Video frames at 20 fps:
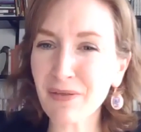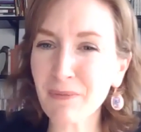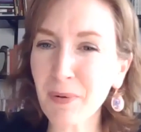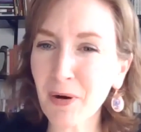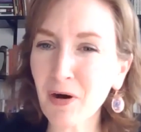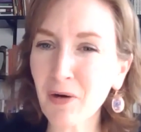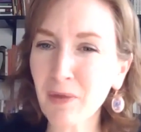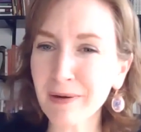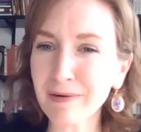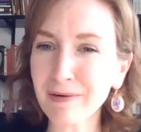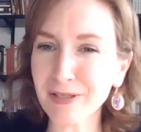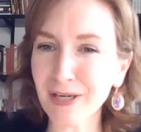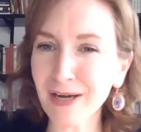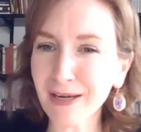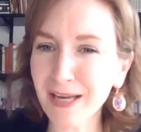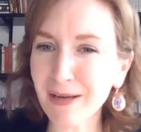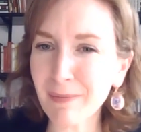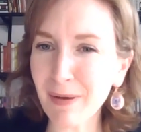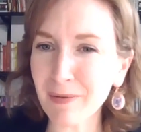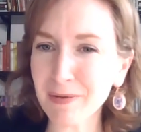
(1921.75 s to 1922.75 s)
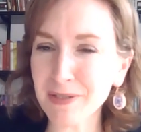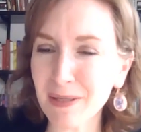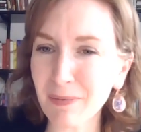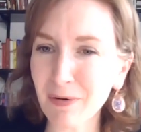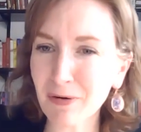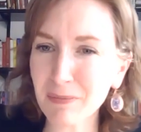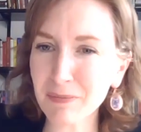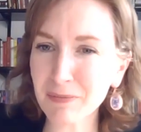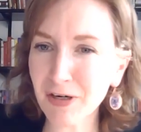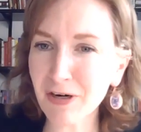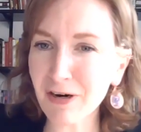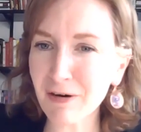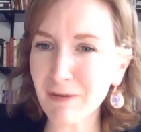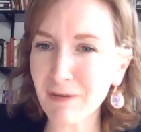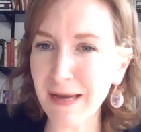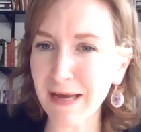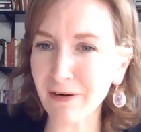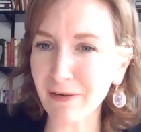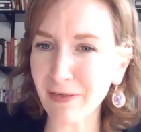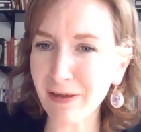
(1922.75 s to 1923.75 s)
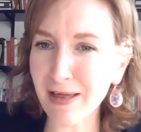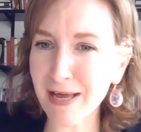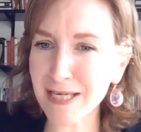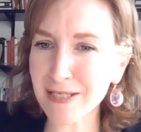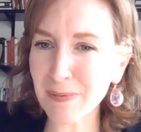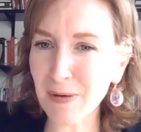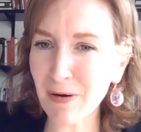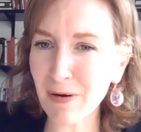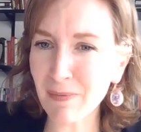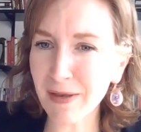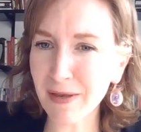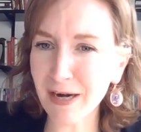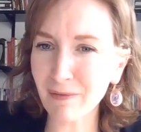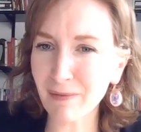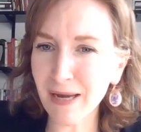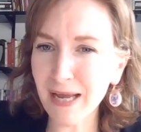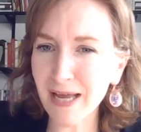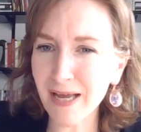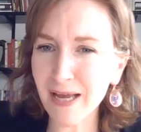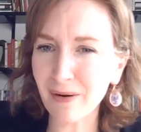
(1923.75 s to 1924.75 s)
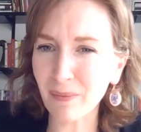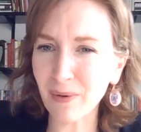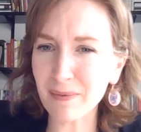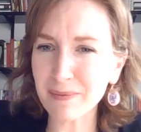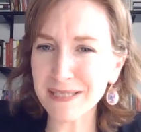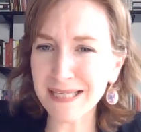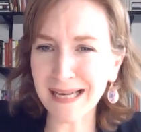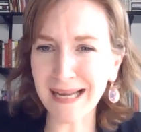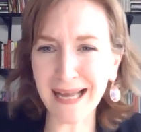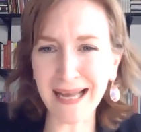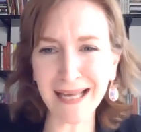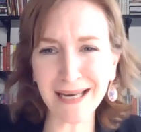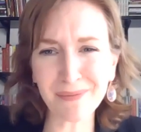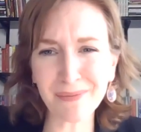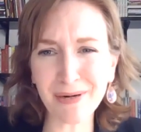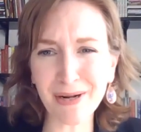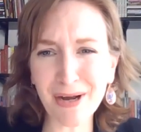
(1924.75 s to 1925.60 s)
the poem we were talking about was the poem Dark Matter, the last poem that I read, where I was like, I don't